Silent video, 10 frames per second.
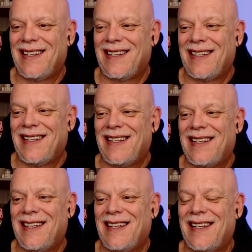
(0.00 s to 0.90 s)

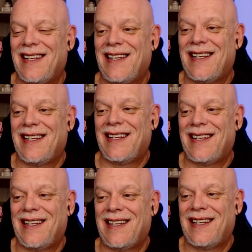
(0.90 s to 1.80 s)

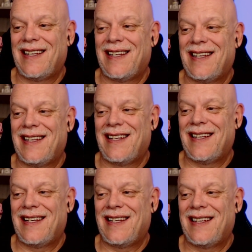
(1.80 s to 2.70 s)

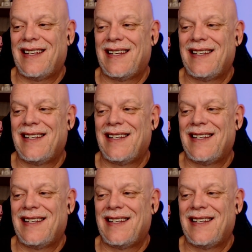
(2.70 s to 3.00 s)
Nothing is said.